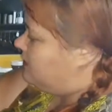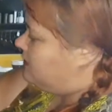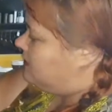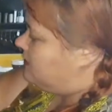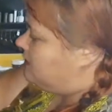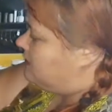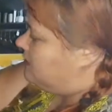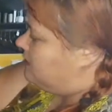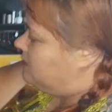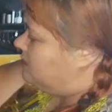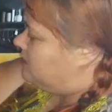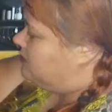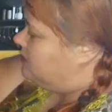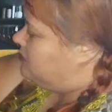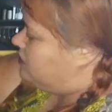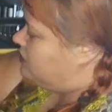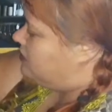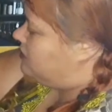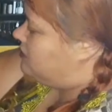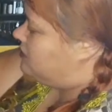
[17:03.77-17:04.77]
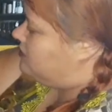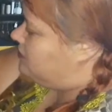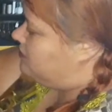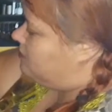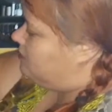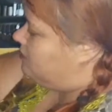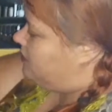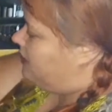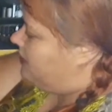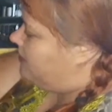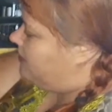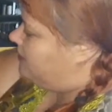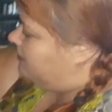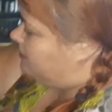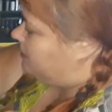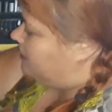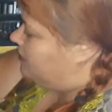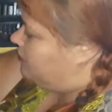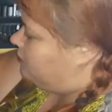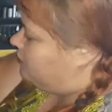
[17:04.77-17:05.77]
and just blend it in